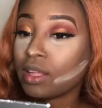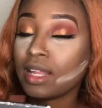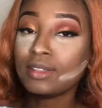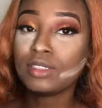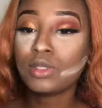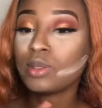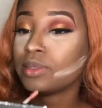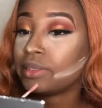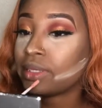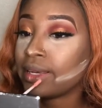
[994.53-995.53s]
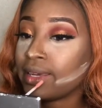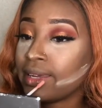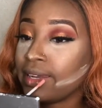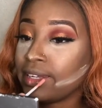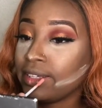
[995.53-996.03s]
Now they don't.
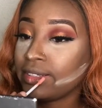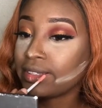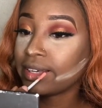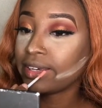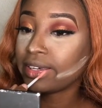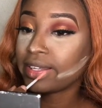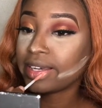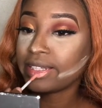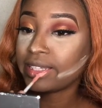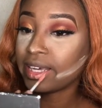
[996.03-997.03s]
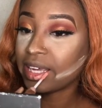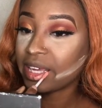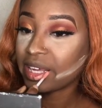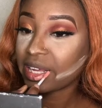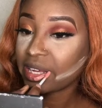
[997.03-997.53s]
They use like a lighter
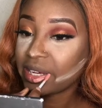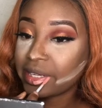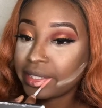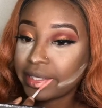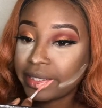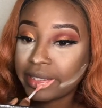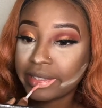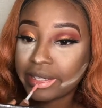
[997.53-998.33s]
color.